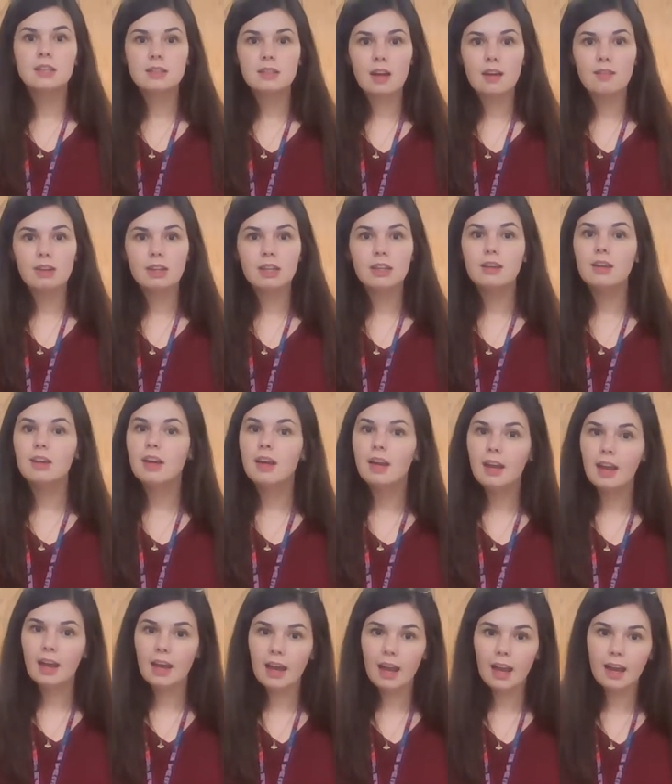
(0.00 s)
7,
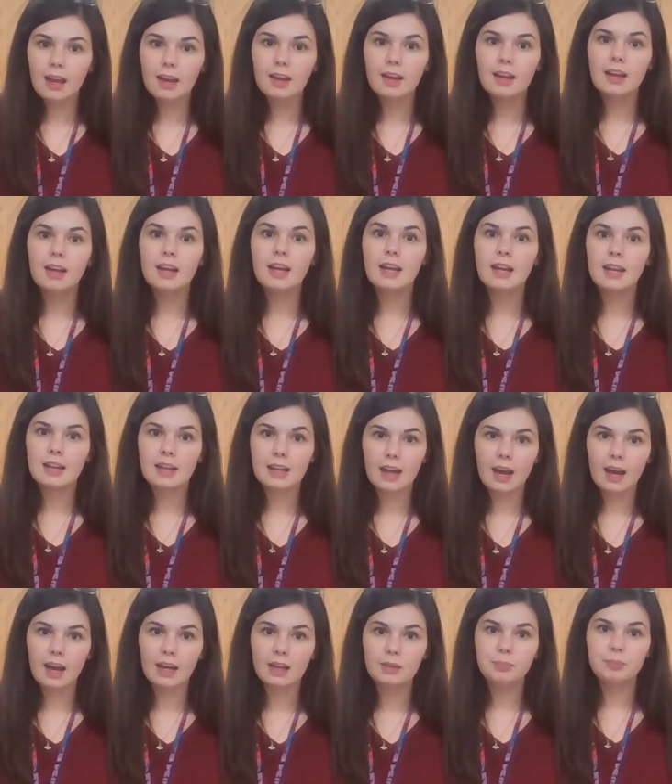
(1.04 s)
8,
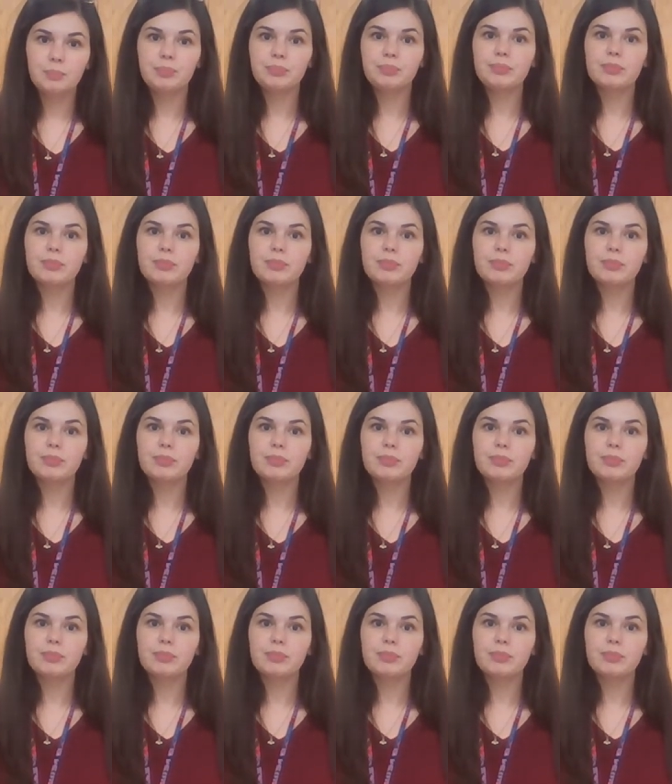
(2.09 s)
9,